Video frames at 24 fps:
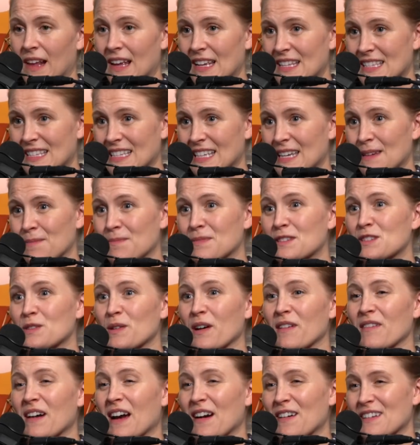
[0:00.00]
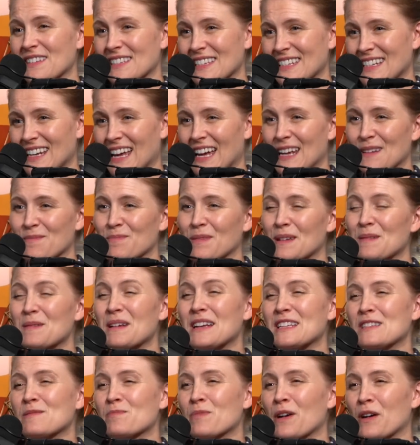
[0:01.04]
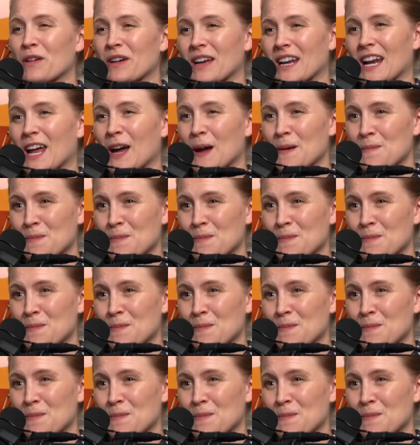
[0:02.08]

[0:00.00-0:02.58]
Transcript: They sleep 12 hours at night, but it's broken up.